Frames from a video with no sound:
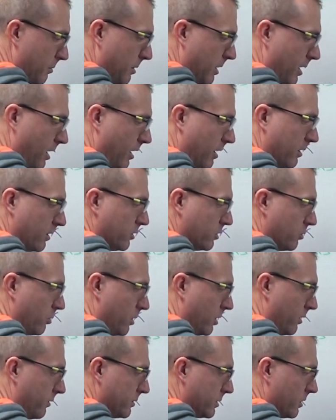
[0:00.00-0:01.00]
be higher than
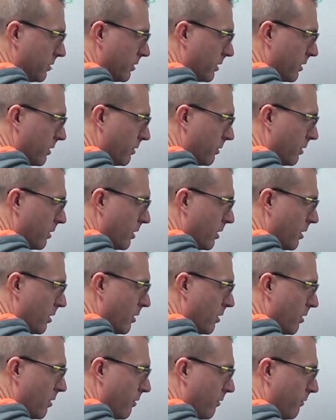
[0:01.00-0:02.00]
12, so you go
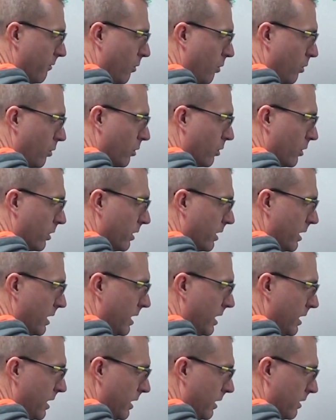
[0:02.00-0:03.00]
4,
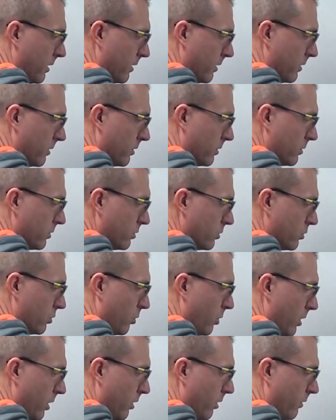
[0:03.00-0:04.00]
8,
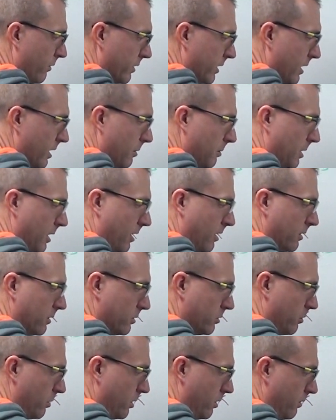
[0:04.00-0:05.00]
12. Can't be higher than
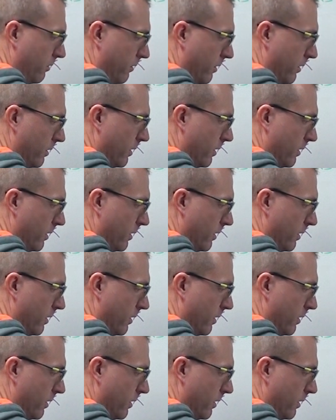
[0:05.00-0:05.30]
12.